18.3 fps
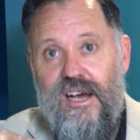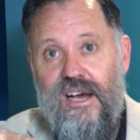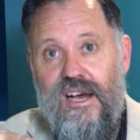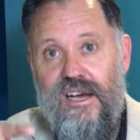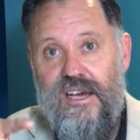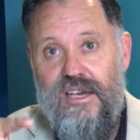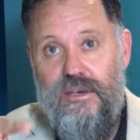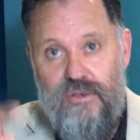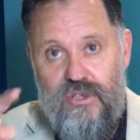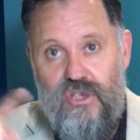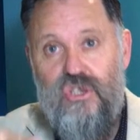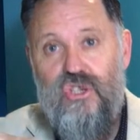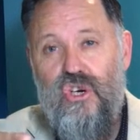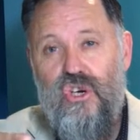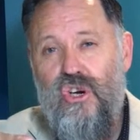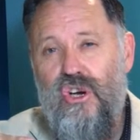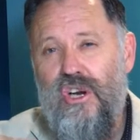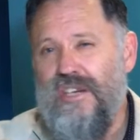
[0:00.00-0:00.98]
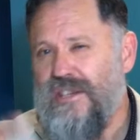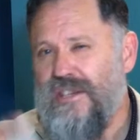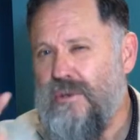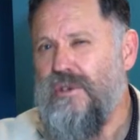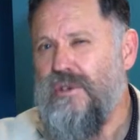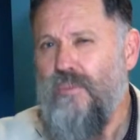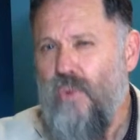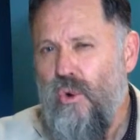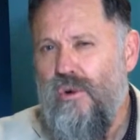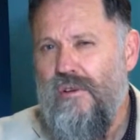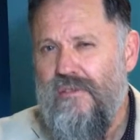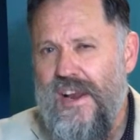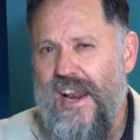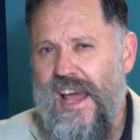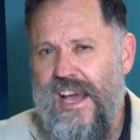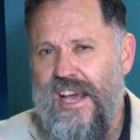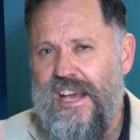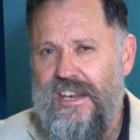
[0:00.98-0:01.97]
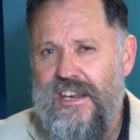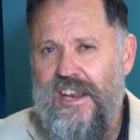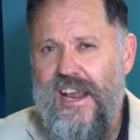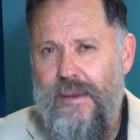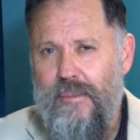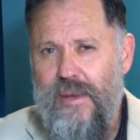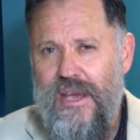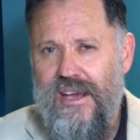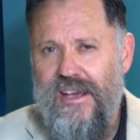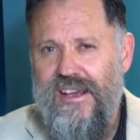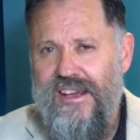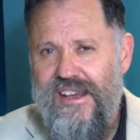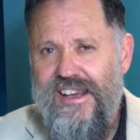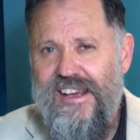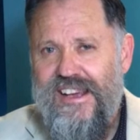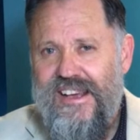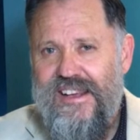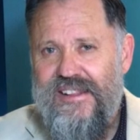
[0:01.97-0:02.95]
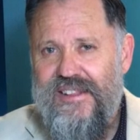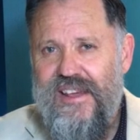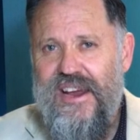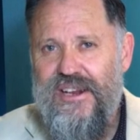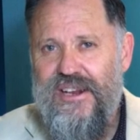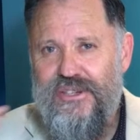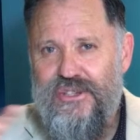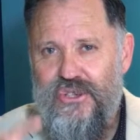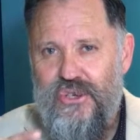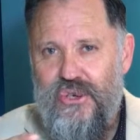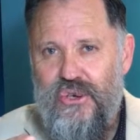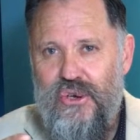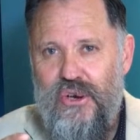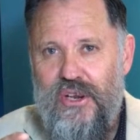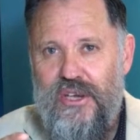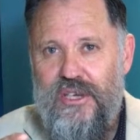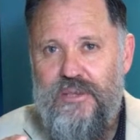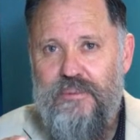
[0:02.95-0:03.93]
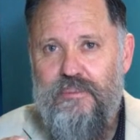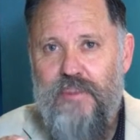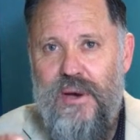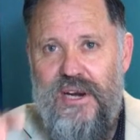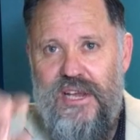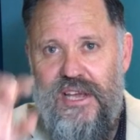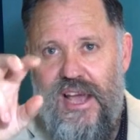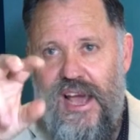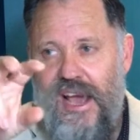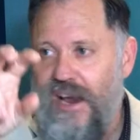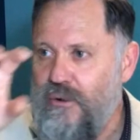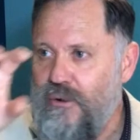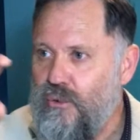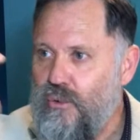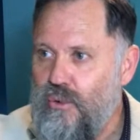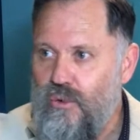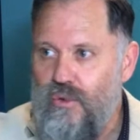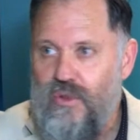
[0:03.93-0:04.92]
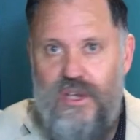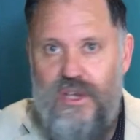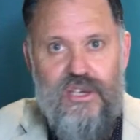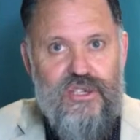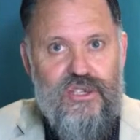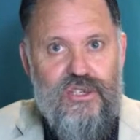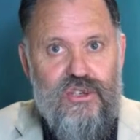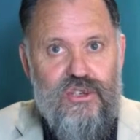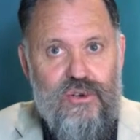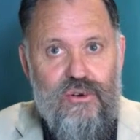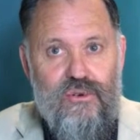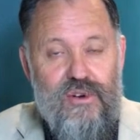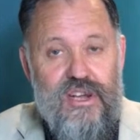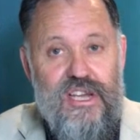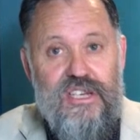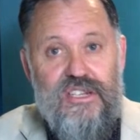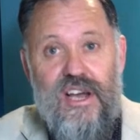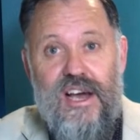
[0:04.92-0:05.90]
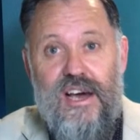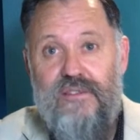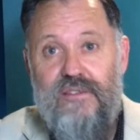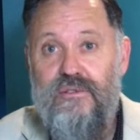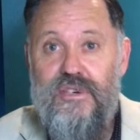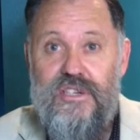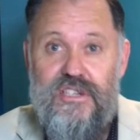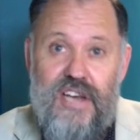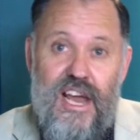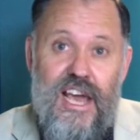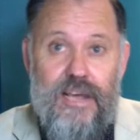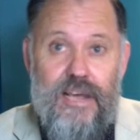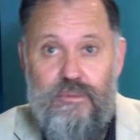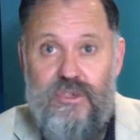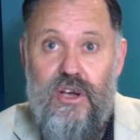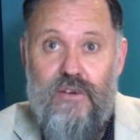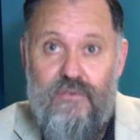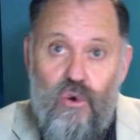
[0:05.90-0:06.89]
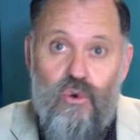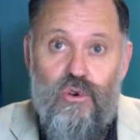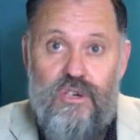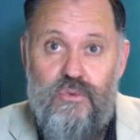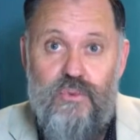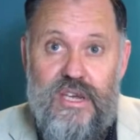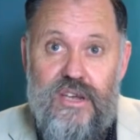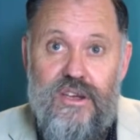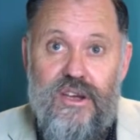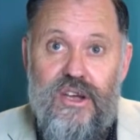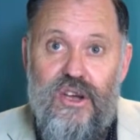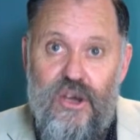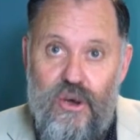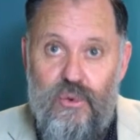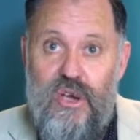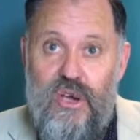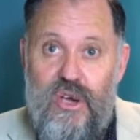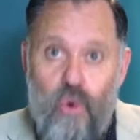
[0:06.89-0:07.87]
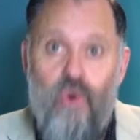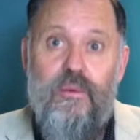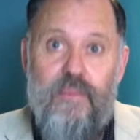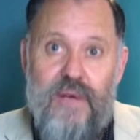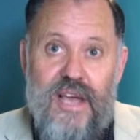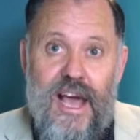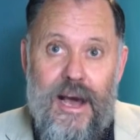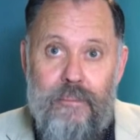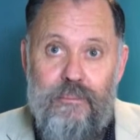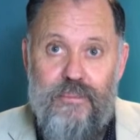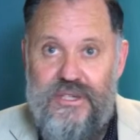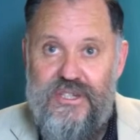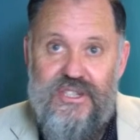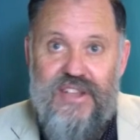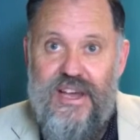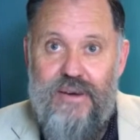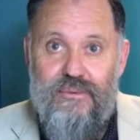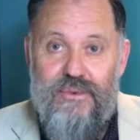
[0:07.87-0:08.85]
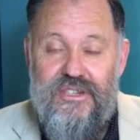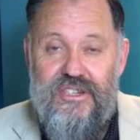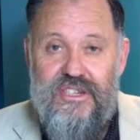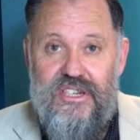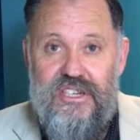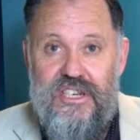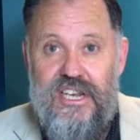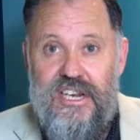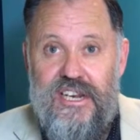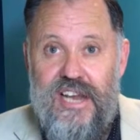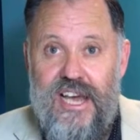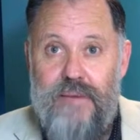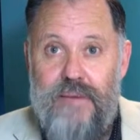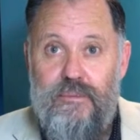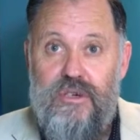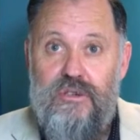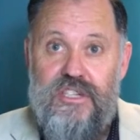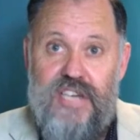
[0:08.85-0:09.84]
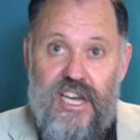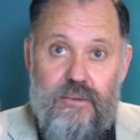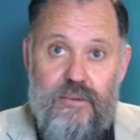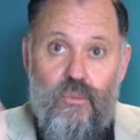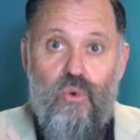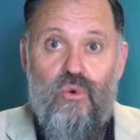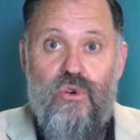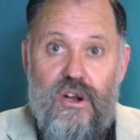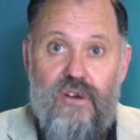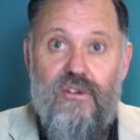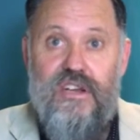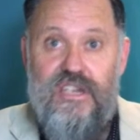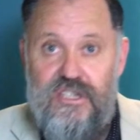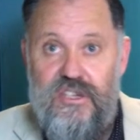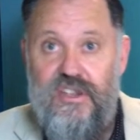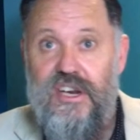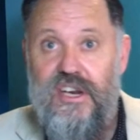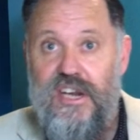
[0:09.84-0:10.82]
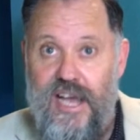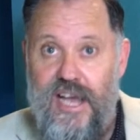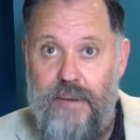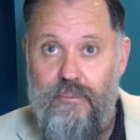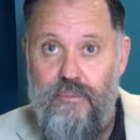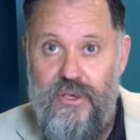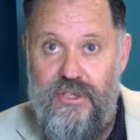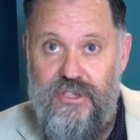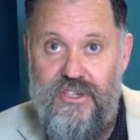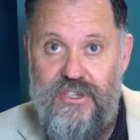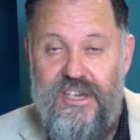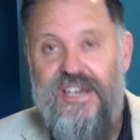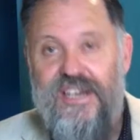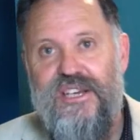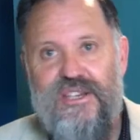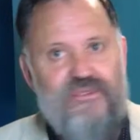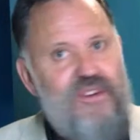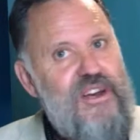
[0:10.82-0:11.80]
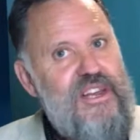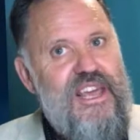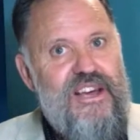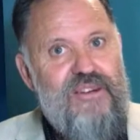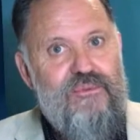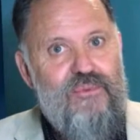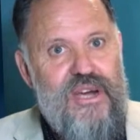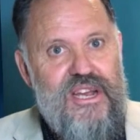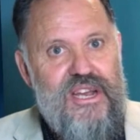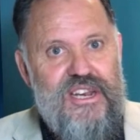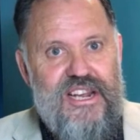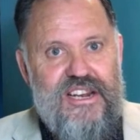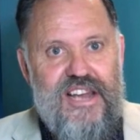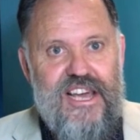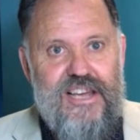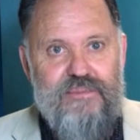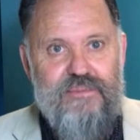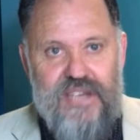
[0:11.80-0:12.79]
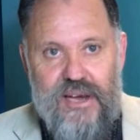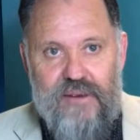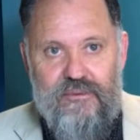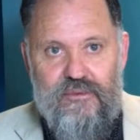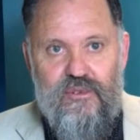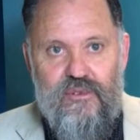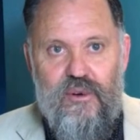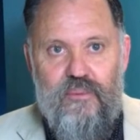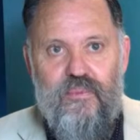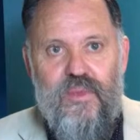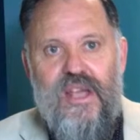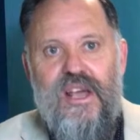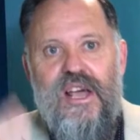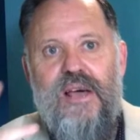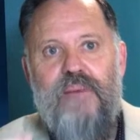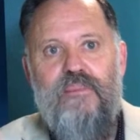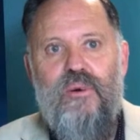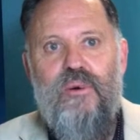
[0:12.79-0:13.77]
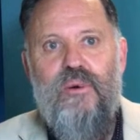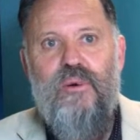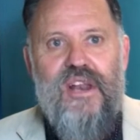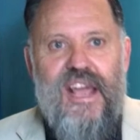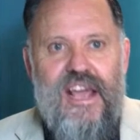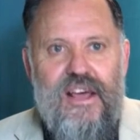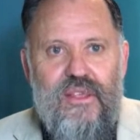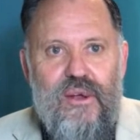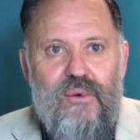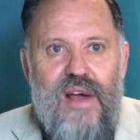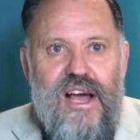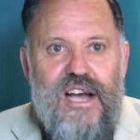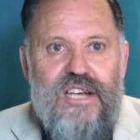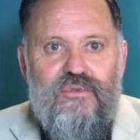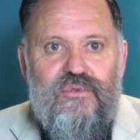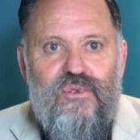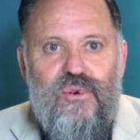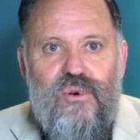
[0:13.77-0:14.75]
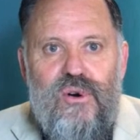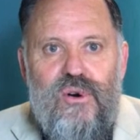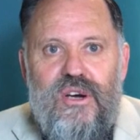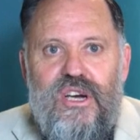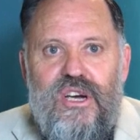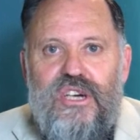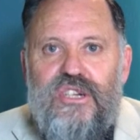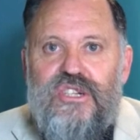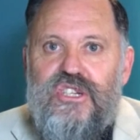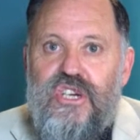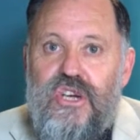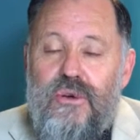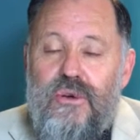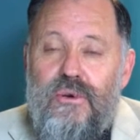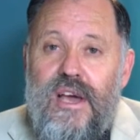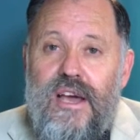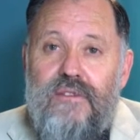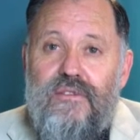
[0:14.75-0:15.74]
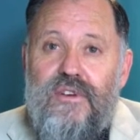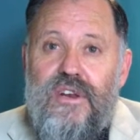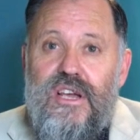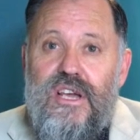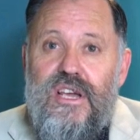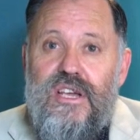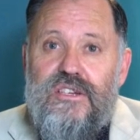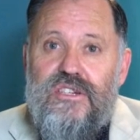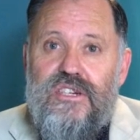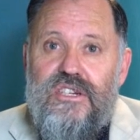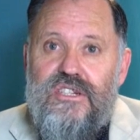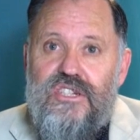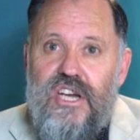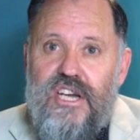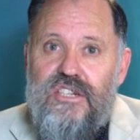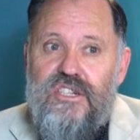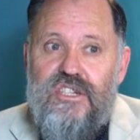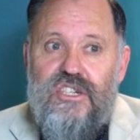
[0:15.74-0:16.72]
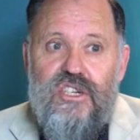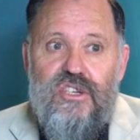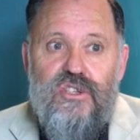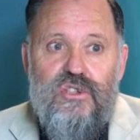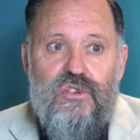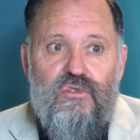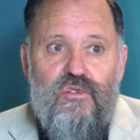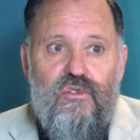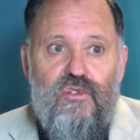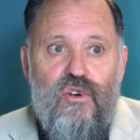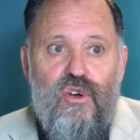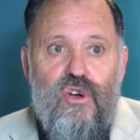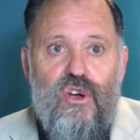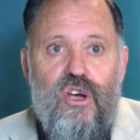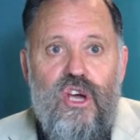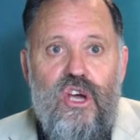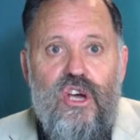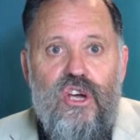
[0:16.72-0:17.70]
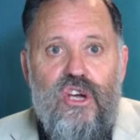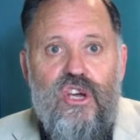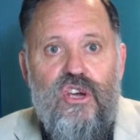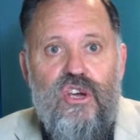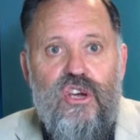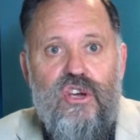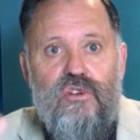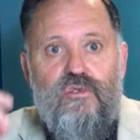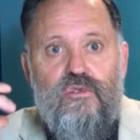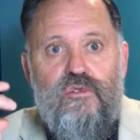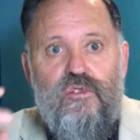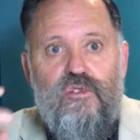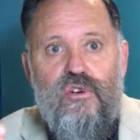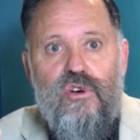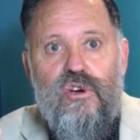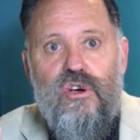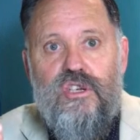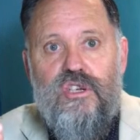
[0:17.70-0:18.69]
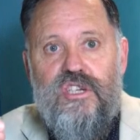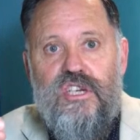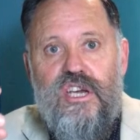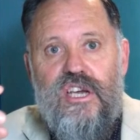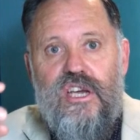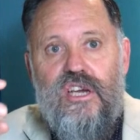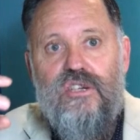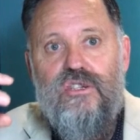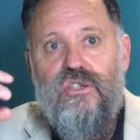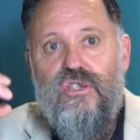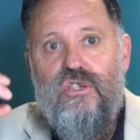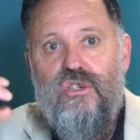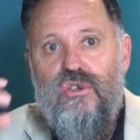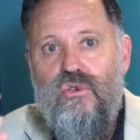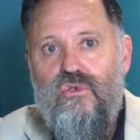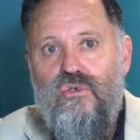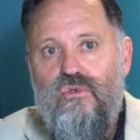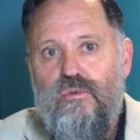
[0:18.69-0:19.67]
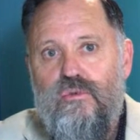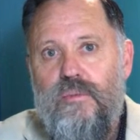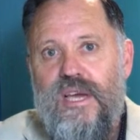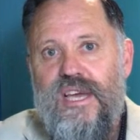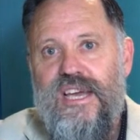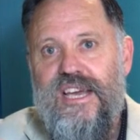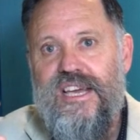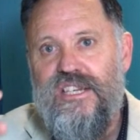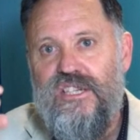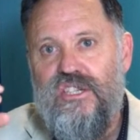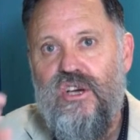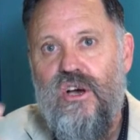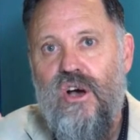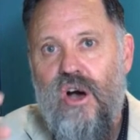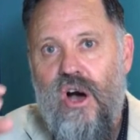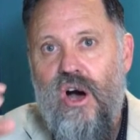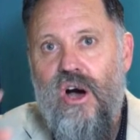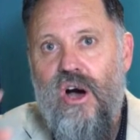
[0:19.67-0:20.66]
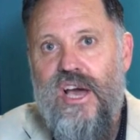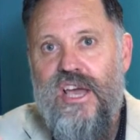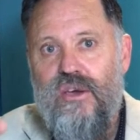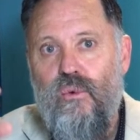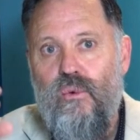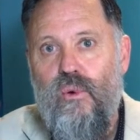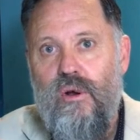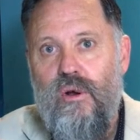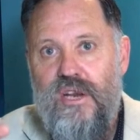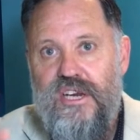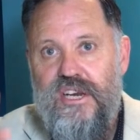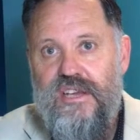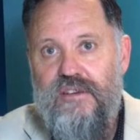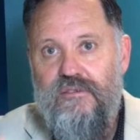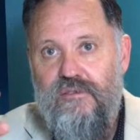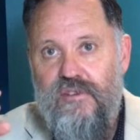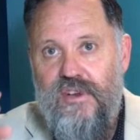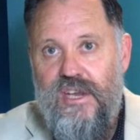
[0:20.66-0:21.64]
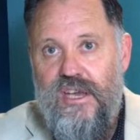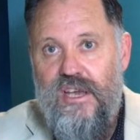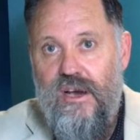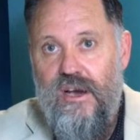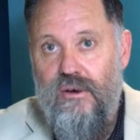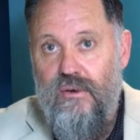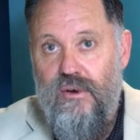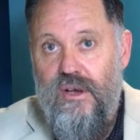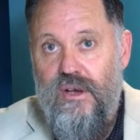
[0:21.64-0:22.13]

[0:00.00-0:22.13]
He was a journalist. He was more of an academic than a journalist, but he had all these degrees after his name. So of course we called him Compass. That was his nickname because he had more degrees than a compass. It's funny where nicknames come from. But what Heather asked for, do you have any suggestions for converting Zoom into high quality video?